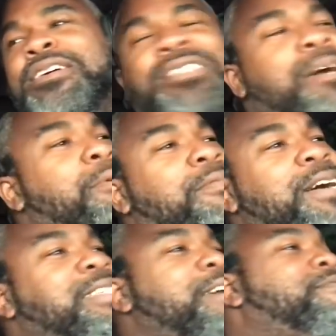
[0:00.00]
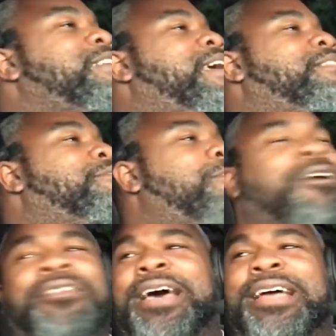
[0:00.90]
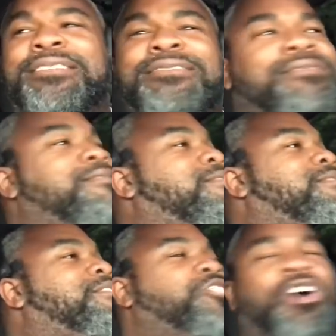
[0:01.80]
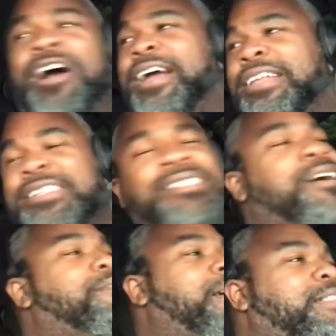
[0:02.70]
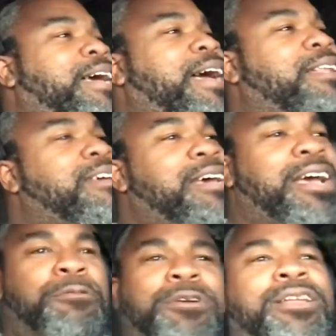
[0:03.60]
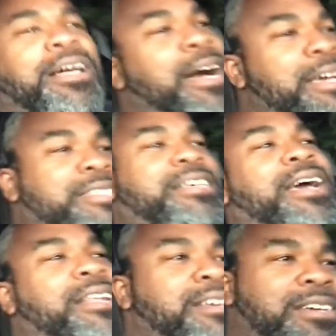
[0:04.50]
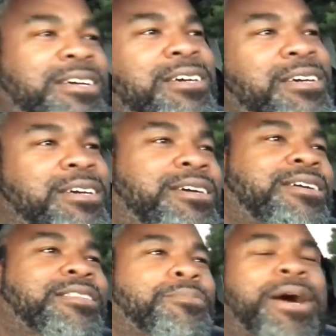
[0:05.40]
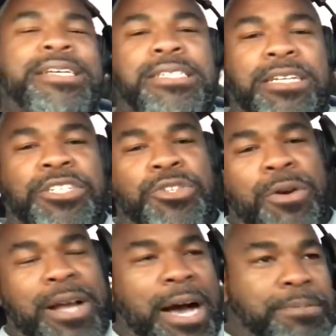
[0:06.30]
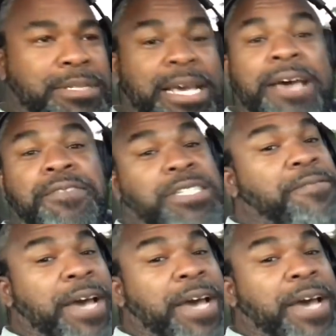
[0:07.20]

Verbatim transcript: some of us have seen through all that jargon and stuff like that and realize that the money's in the short hops if it's